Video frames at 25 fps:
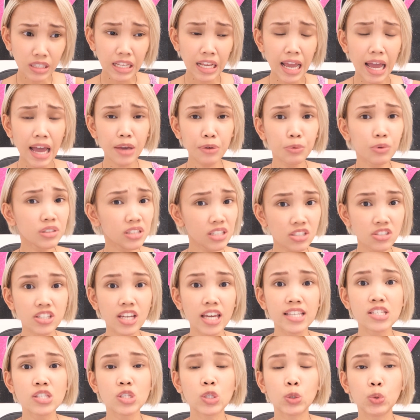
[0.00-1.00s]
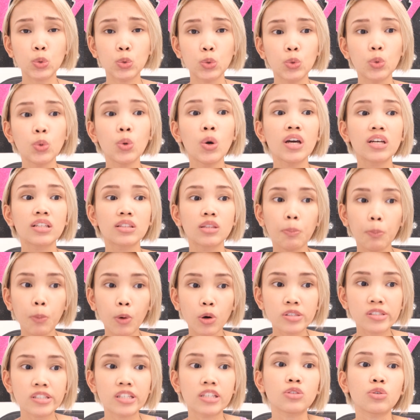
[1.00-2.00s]
I would suggest to
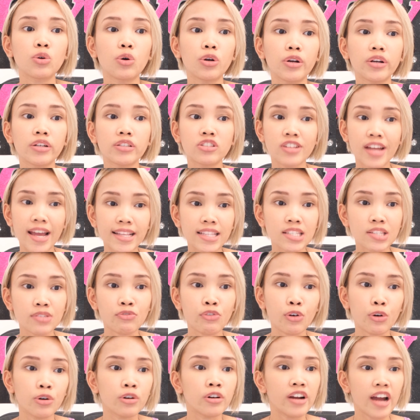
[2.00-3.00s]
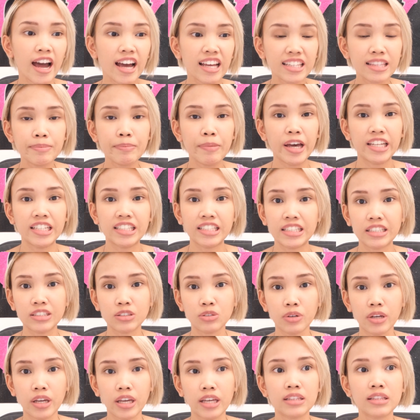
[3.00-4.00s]
deposit or transfer or add money
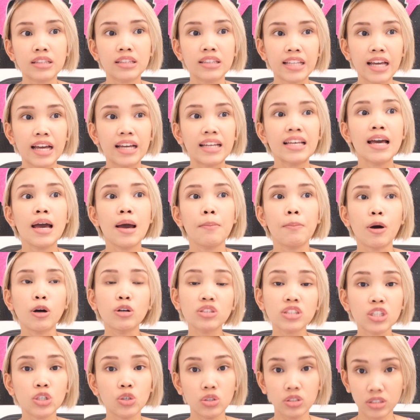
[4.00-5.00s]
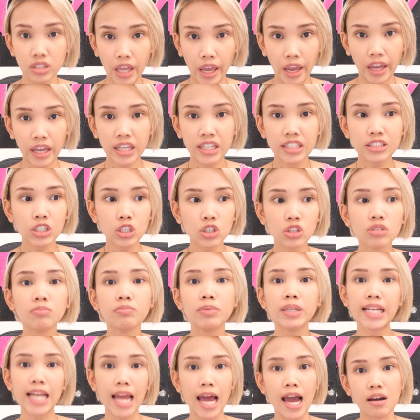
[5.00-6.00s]
to it na paunti-unti, hindi yung
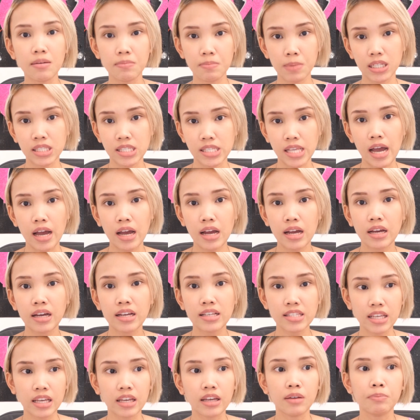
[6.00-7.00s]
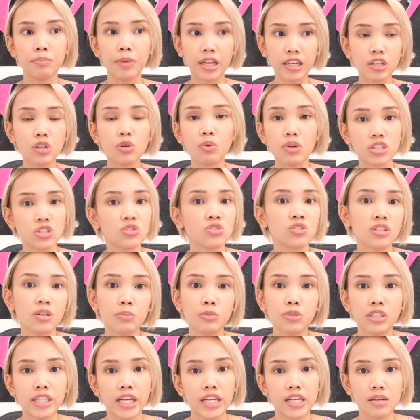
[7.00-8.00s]
biglang bagsak. Kasi very
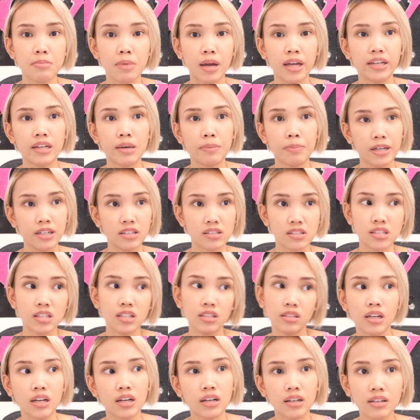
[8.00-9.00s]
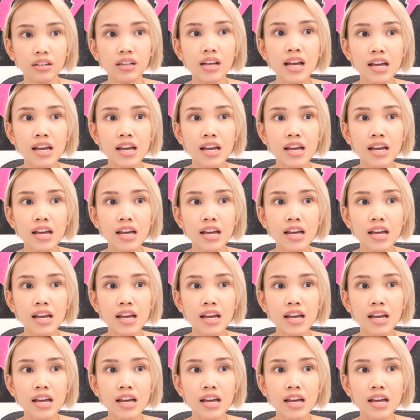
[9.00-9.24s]
questionable nga naman na parang saan nang